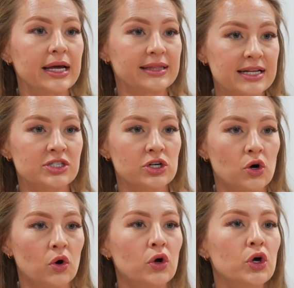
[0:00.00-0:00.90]
Like that's their
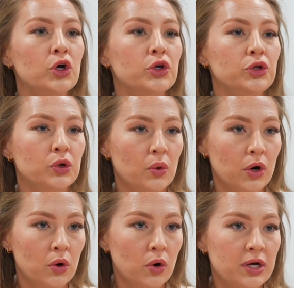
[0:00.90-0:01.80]
goal. Your
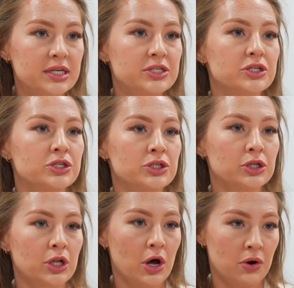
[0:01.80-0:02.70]
goal is to
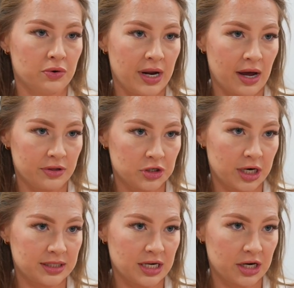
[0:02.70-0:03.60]
slow down the
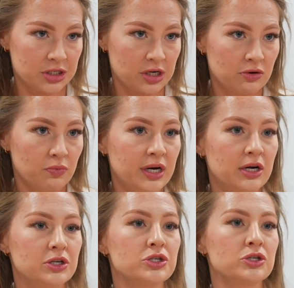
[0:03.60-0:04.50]
transaction. We
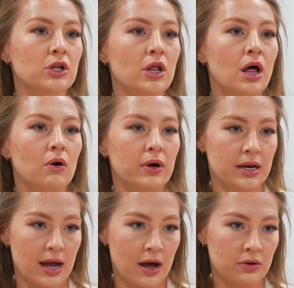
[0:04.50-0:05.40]
need to slow it
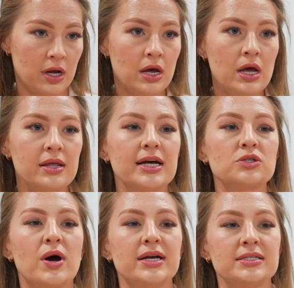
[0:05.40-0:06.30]
down. That's
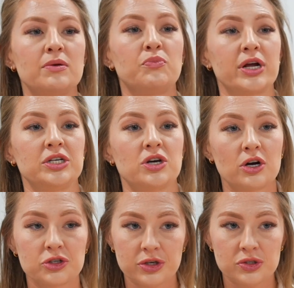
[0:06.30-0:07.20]
why I said bring
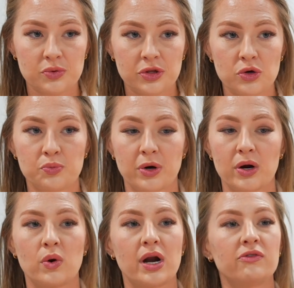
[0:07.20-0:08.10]
dog treats with you, bring
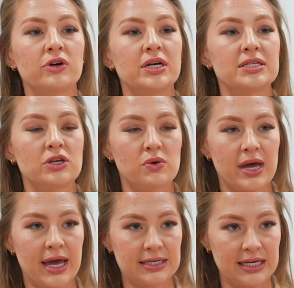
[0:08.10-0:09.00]
whatever it is that you
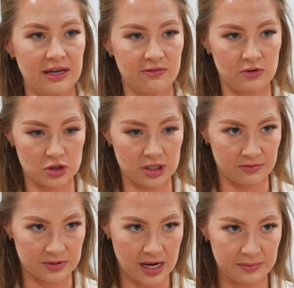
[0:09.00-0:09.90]
can to give
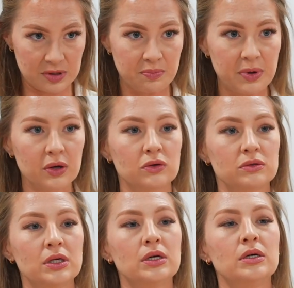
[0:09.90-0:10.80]
yourself time to build
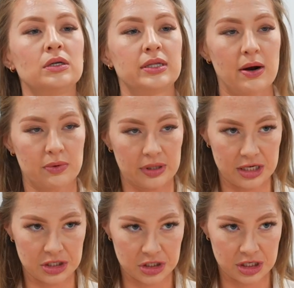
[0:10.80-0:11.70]
that
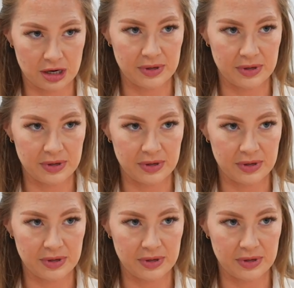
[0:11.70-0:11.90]
relationship.